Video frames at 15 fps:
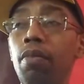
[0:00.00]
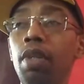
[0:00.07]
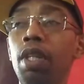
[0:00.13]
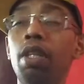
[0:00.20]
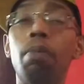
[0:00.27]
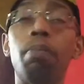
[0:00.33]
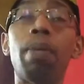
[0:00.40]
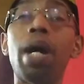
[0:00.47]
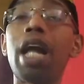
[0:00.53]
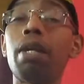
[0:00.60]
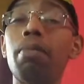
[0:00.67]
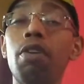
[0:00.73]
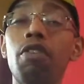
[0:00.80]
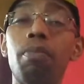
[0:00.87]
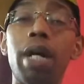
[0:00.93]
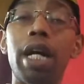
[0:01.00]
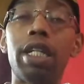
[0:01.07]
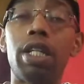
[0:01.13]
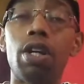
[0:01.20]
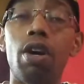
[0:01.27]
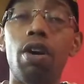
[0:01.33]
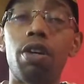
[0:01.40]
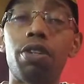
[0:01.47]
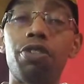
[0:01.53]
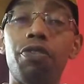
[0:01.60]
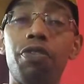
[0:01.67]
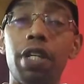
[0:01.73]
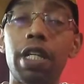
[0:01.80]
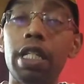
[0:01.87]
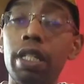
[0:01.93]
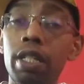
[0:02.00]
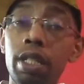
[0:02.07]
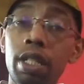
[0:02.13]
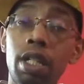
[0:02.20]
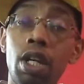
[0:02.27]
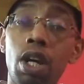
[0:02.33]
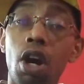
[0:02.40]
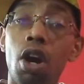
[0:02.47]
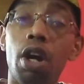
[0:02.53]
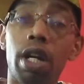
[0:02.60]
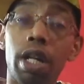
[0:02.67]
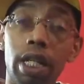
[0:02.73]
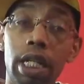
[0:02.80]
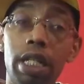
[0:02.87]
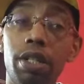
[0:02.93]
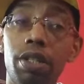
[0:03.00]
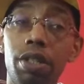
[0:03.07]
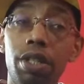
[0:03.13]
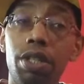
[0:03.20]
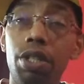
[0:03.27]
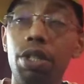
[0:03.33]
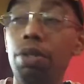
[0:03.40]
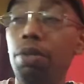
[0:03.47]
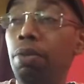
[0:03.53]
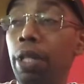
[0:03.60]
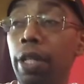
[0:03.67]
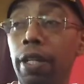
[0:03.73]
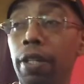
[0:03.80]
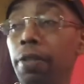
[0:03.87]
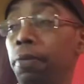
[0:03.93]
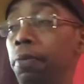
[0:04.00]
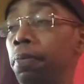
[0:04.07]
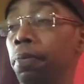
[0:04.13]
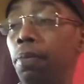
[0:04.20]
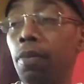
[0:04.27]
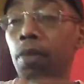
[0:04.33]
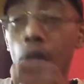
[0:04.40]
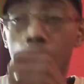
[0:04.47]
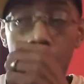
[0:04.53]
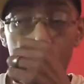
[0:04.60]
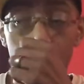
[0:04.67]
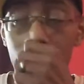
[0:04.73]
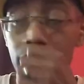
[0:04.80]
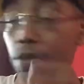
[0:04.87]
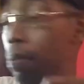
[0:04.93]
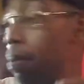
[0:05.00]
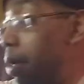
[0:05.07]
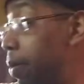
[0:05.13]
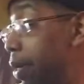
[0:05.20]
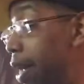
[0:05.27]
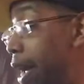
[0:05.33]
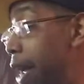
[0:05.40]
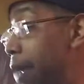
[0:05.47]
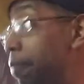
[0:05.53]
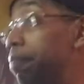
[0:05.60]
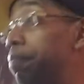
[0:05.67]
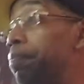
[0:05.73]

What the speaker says: The bottom of my dog's feet are cleaner than you, nigga. Always remember that.